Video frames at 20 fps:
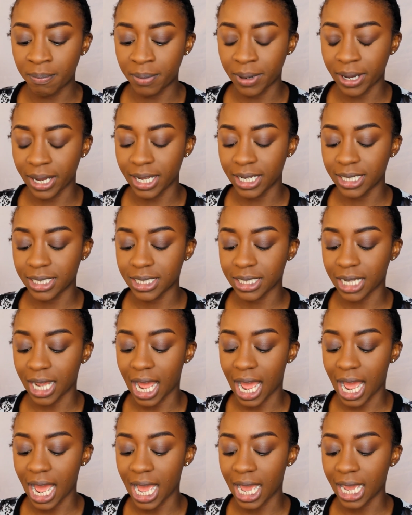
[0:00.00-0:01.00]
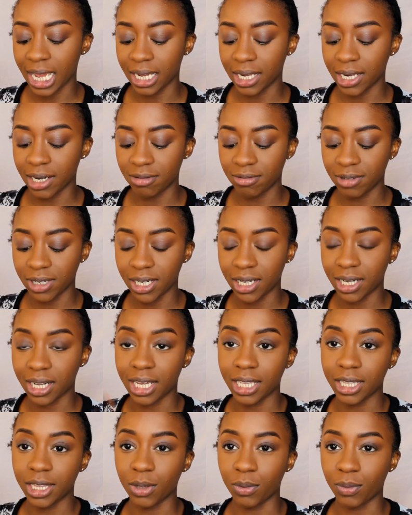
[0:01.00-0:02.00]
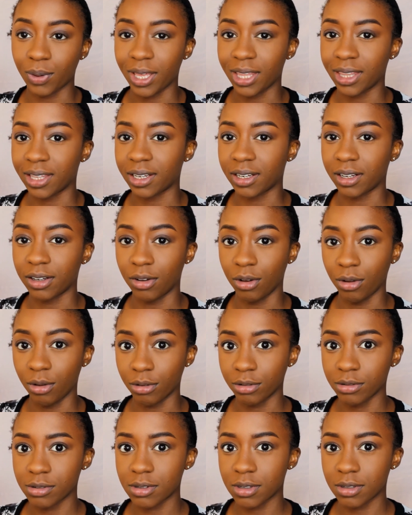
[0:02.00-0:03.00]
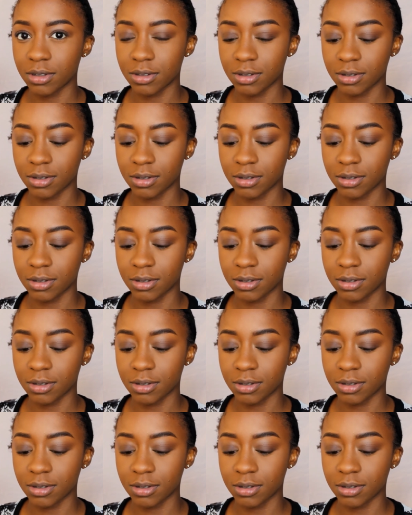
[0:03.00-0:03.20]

but I really like the way that it looks,